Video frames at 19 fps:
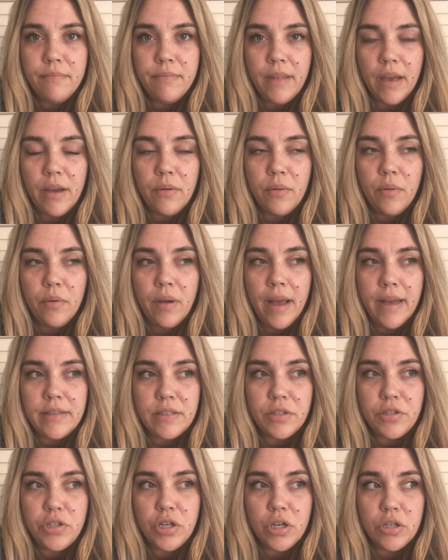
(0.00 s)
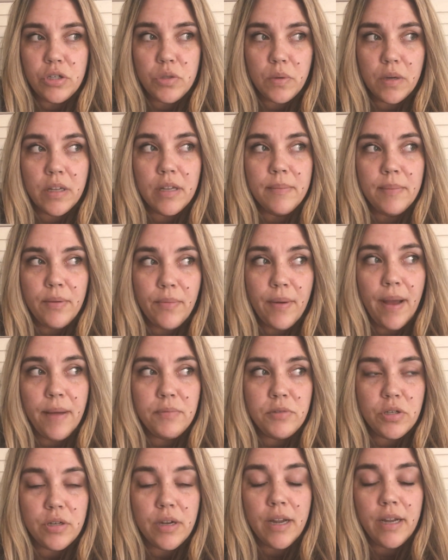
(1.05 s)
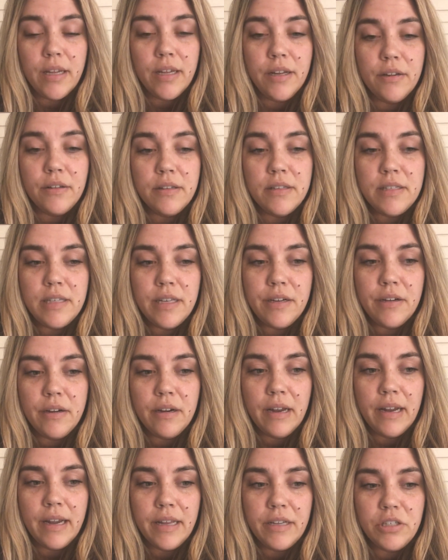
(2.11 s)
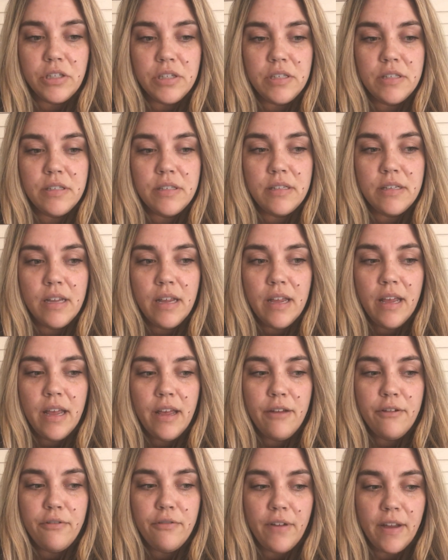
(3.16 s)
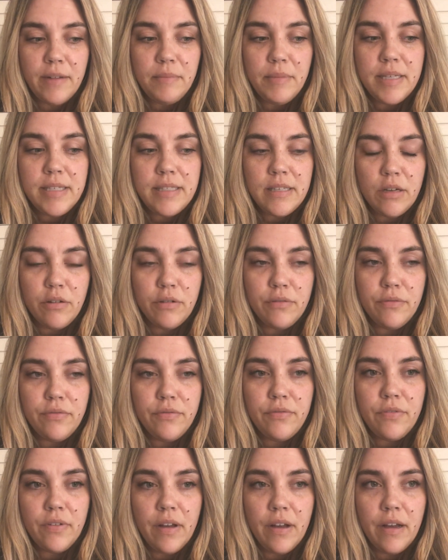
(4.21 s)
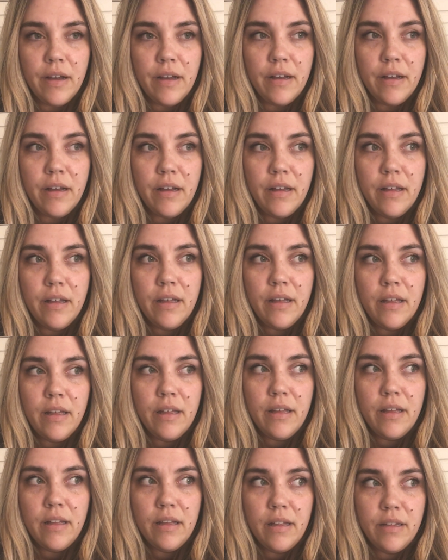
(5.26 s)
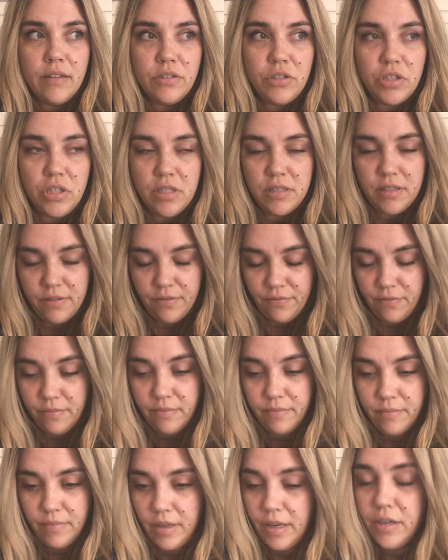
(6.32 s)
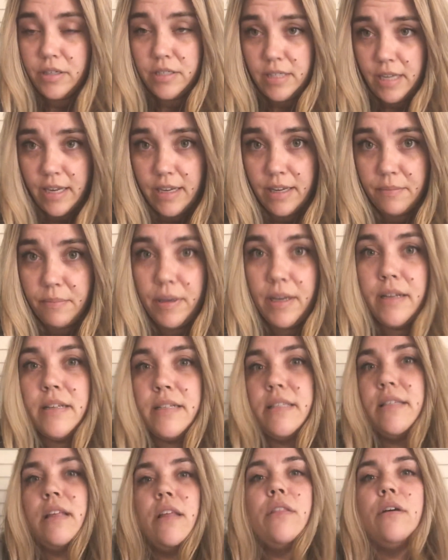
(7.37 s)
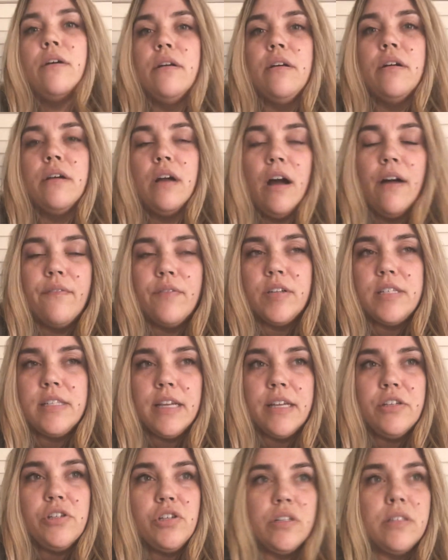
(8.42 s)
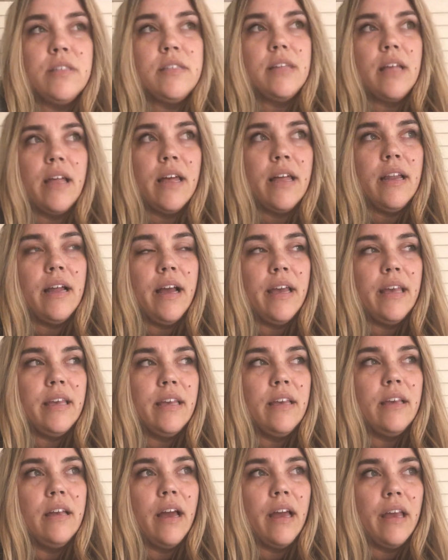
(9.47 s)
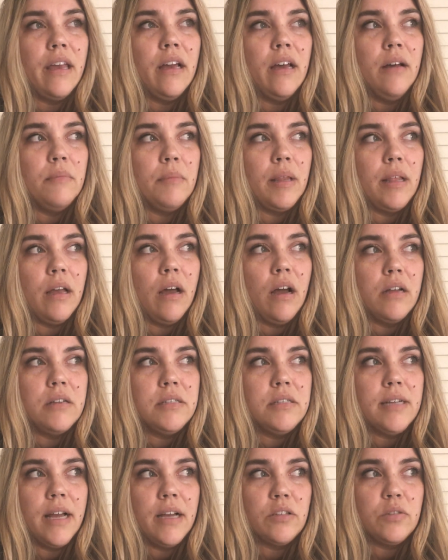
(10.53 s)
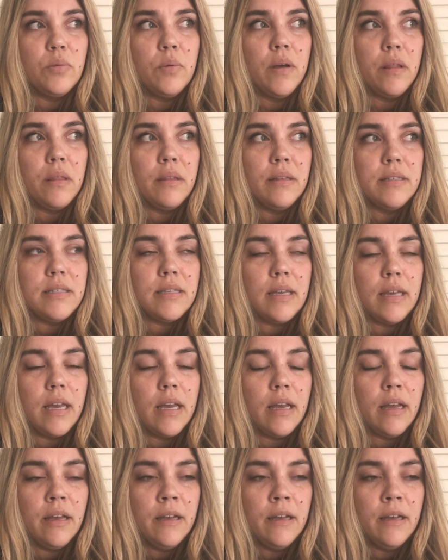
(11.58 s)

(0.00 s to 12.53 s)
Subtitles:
that as a church we're going to be raptured out of here this year, and I just find myself just irritated because the conversations that I come in contact with, it's like,